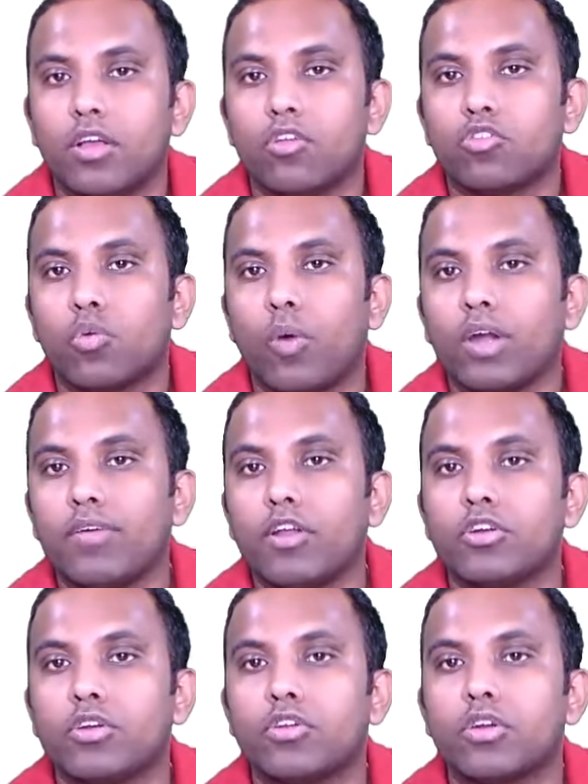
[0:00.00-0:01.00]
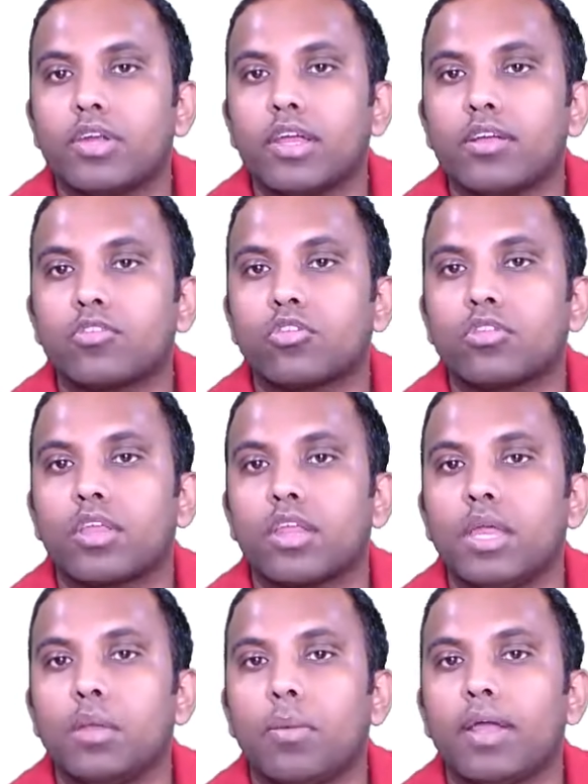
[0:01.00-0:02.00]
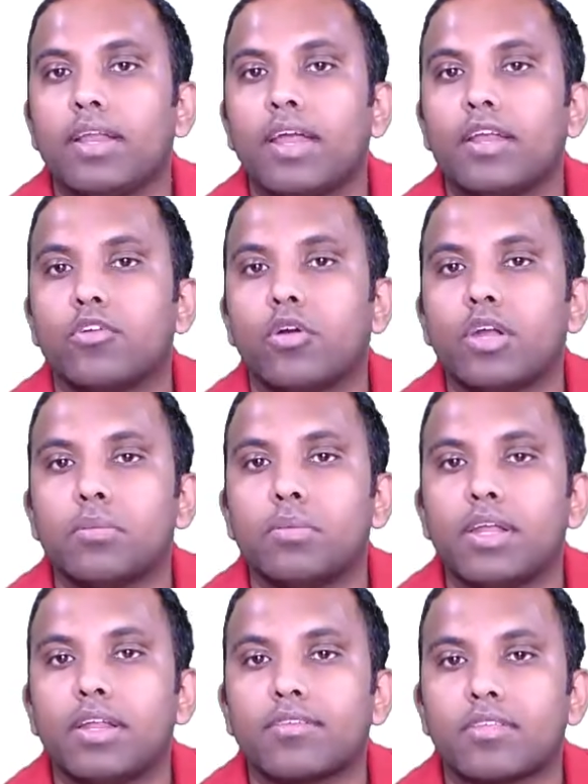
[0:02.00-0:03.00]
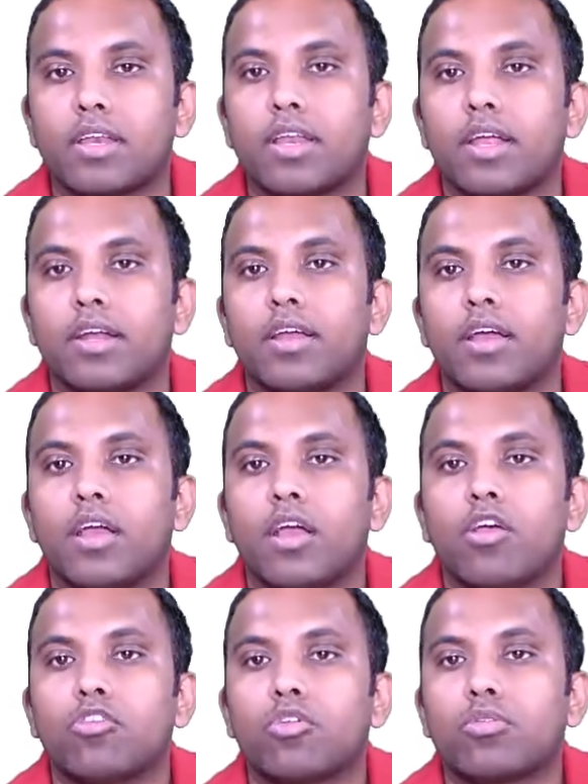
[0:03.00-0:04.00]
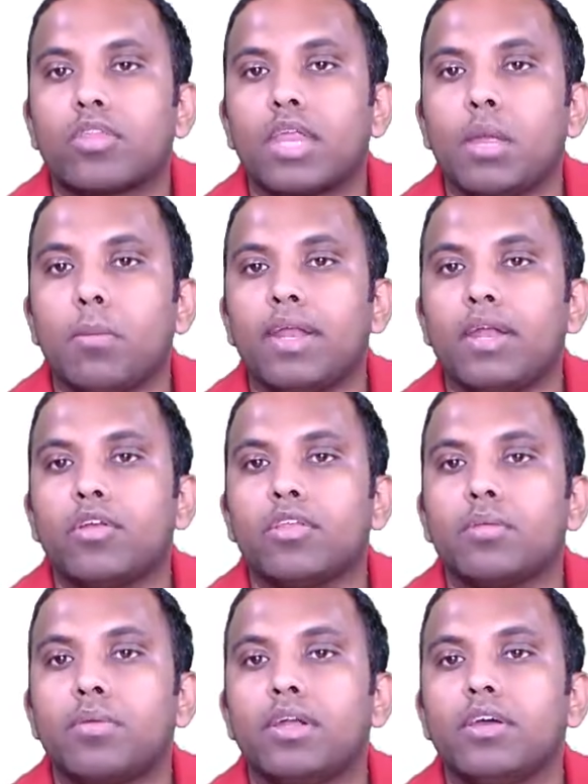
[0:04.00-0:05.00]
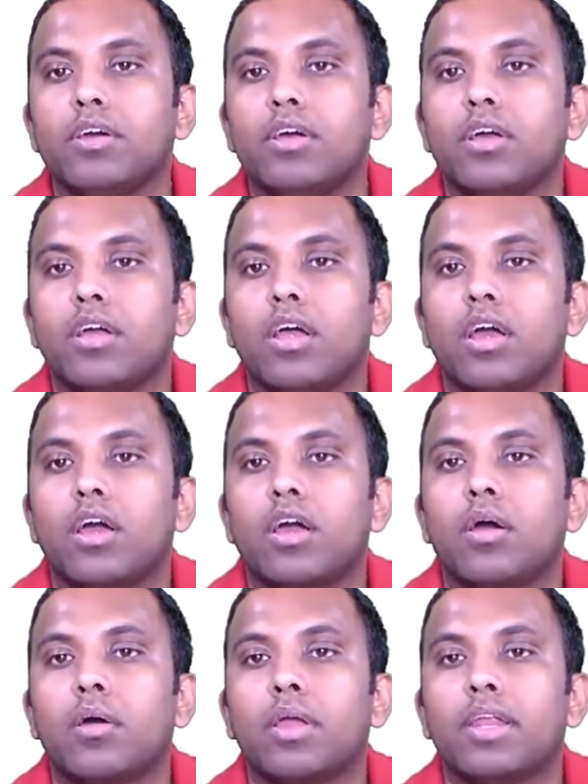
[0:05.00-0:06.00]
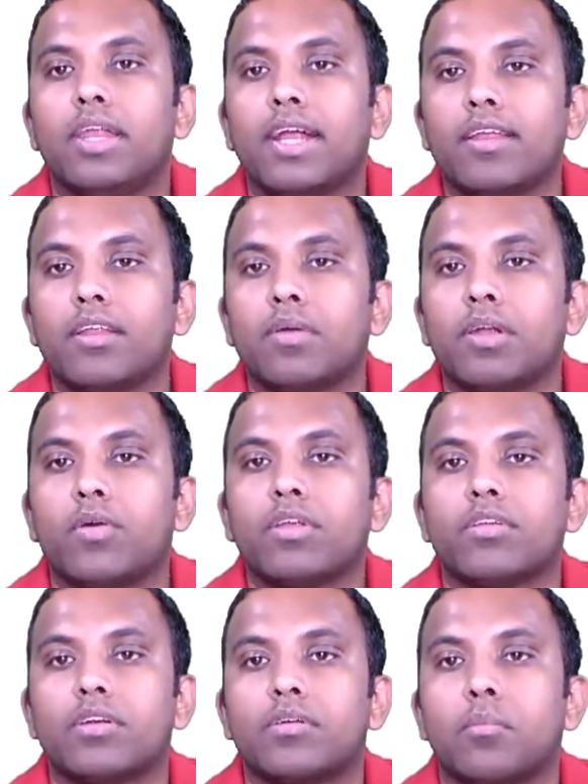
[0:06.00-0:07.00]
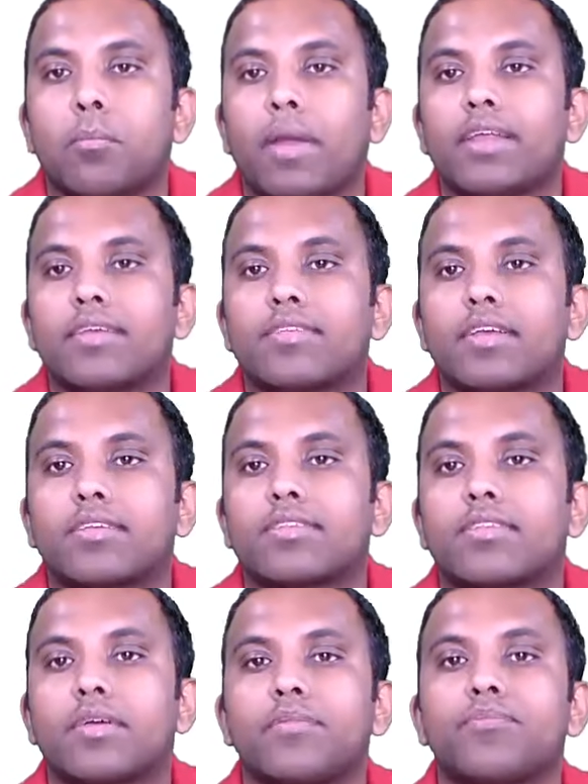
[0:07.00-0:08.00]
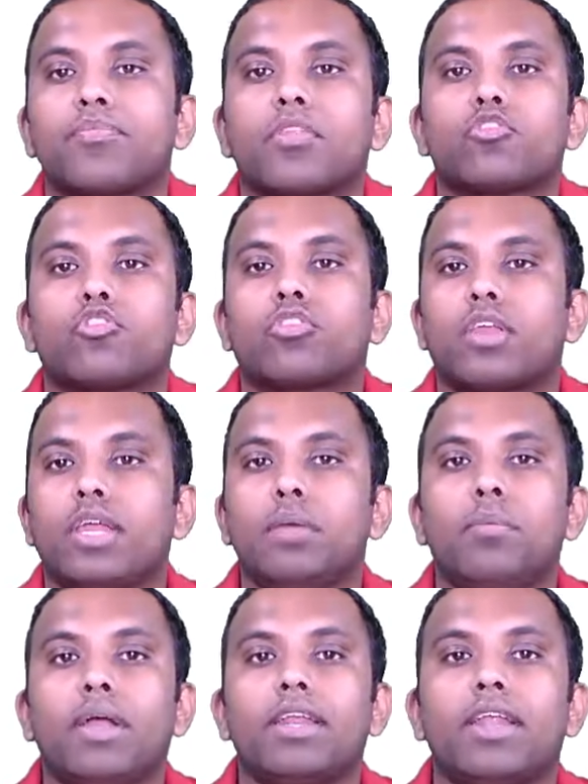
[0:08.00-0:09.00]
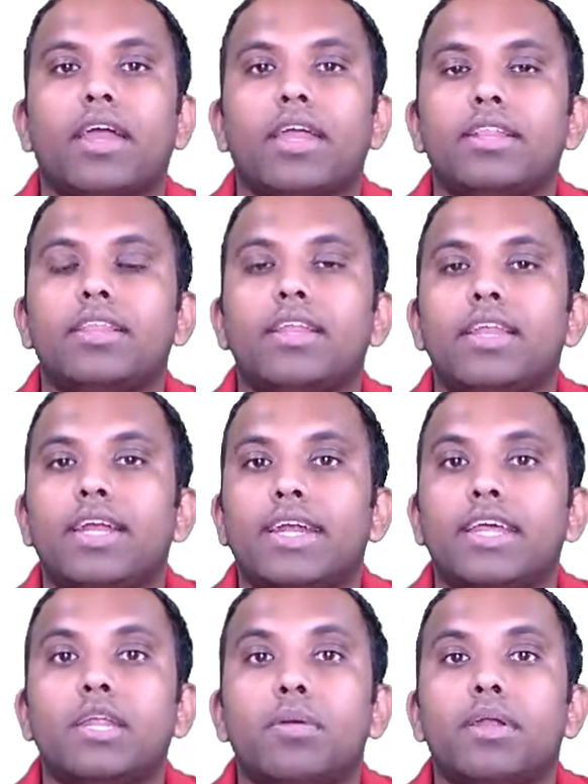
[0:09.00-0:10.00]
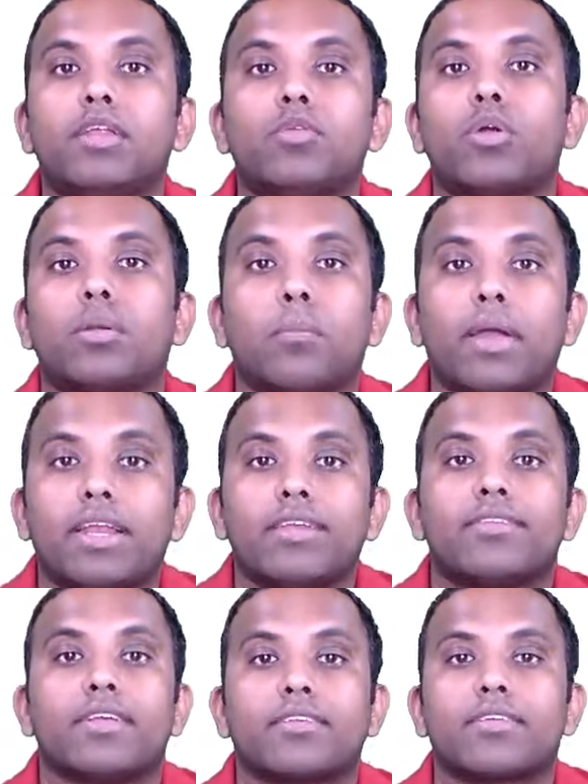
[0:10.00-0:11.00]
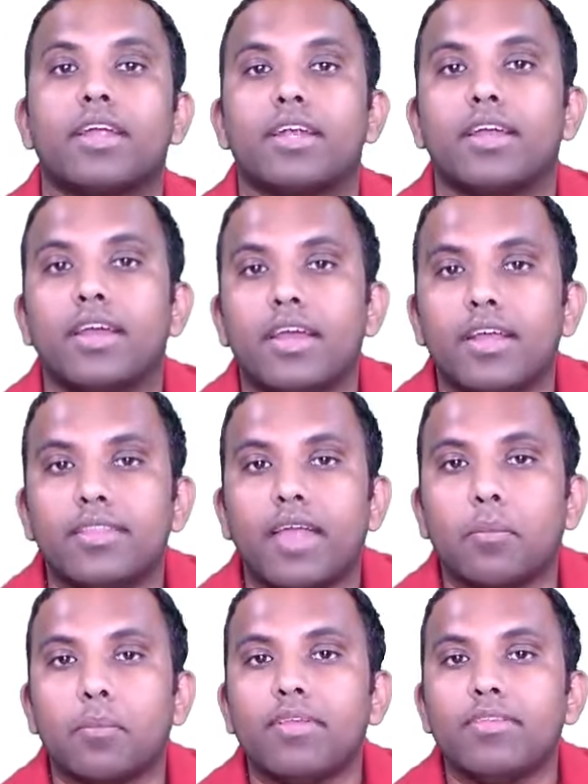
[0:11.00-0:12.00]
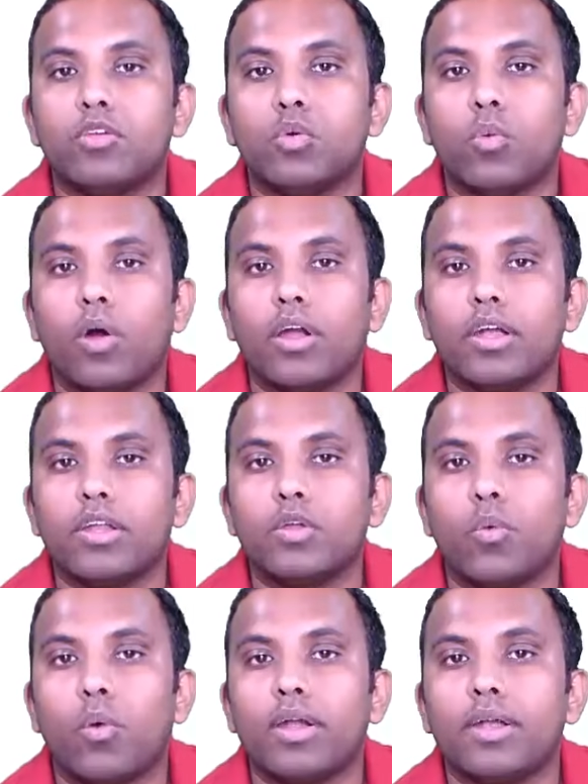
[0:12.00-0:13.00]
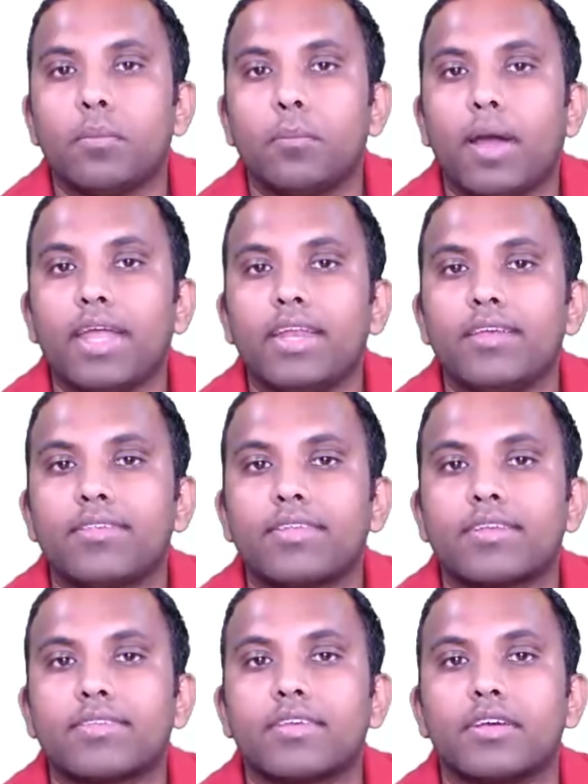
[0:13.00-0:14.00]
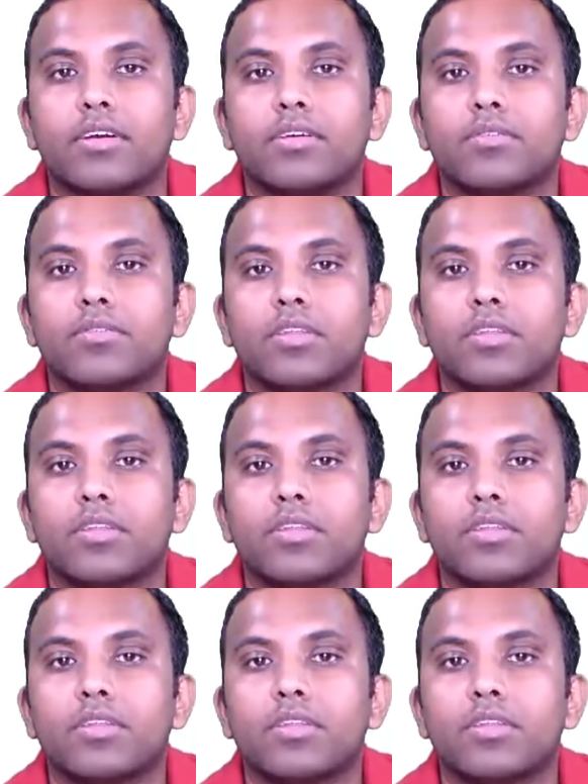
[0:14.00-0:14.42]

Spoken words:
So what value you should take? So 3 by 9. You want remainder as 3, right? So 3 by 9, what is the remainder? In negative remainder, what is it? Minus 6. So 3 by 9, the negative remainder is what? Minus 6, right? That means you want minus 6 here.